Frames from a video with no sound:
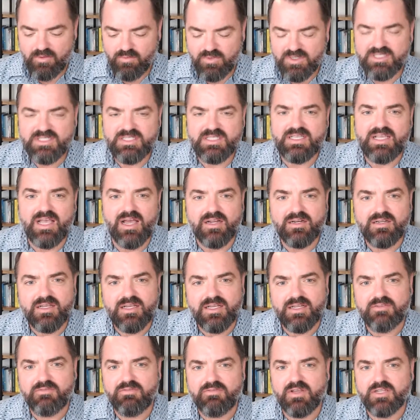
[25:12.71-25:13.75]
What's the
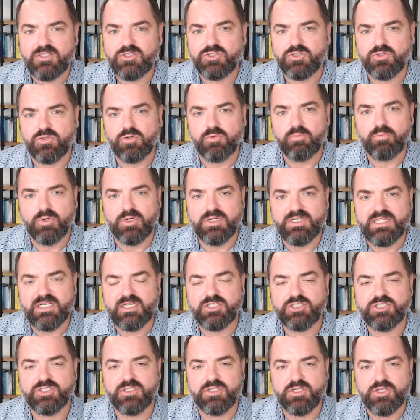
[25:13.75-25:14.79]
unconventional
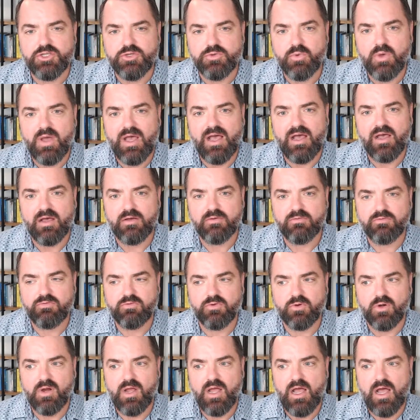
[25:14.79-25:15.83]
prediction you have
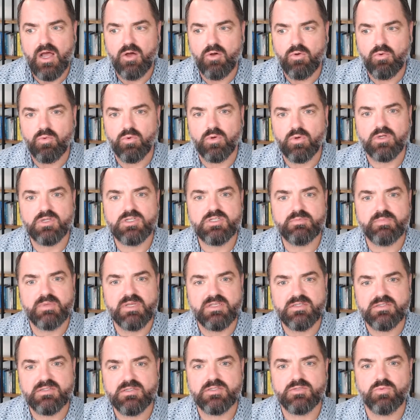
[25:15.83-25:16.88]
for how
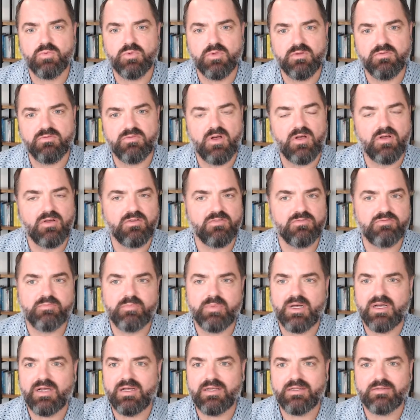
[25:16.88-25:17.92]
workspaces will evolve
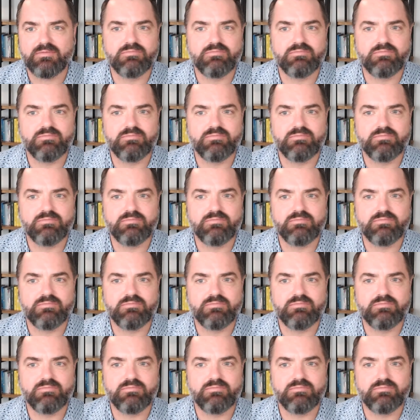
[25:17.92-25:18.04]
by